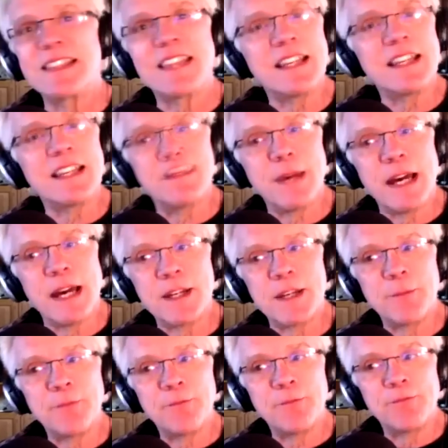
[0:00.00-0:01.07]
thinking about
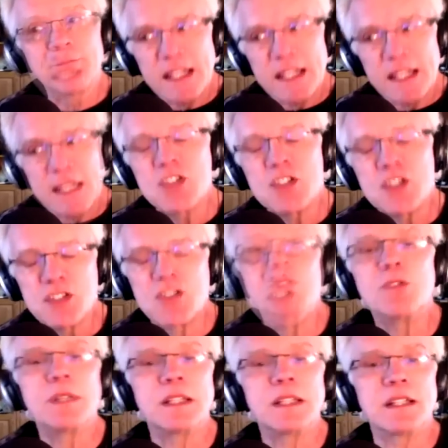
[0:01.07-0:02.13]
it he's just
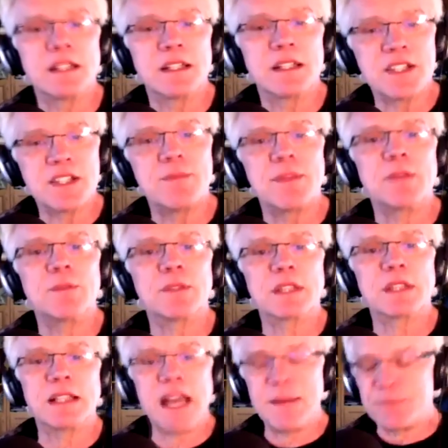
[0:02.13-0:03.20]
doing it. And same thing with
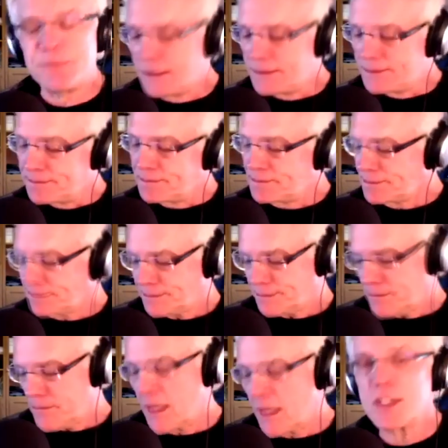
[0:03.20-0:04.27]
Clapton.
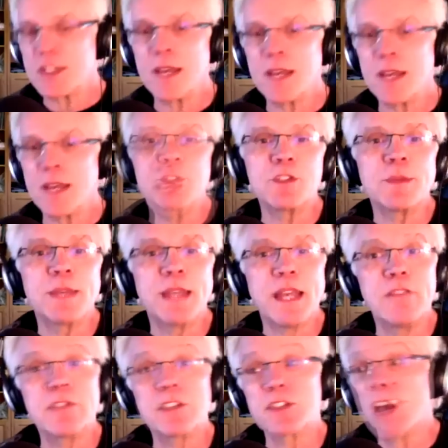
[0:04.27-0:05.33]
And same thing with Jimi
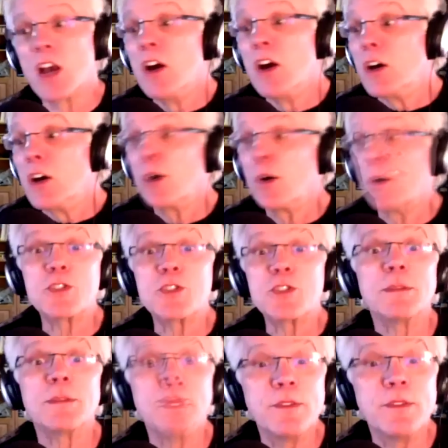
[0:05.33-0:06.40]
Hendrix, who I saw the
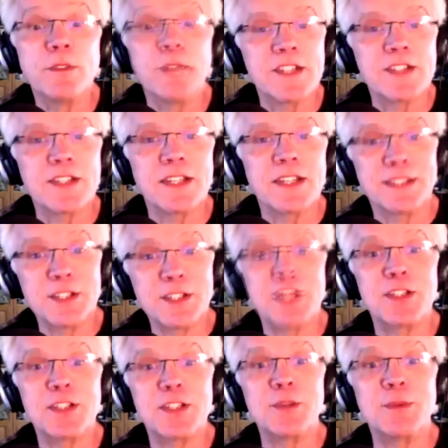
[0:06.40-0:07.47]
movie last night. Did you
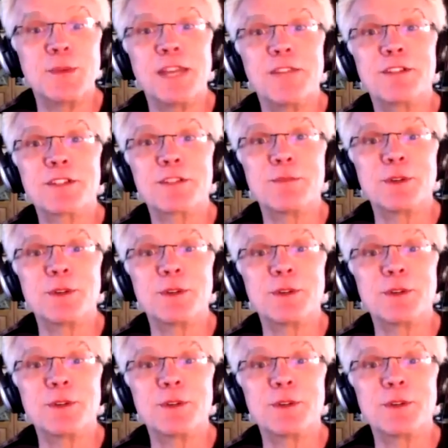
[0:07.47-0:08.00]
see the Jimi Hendrix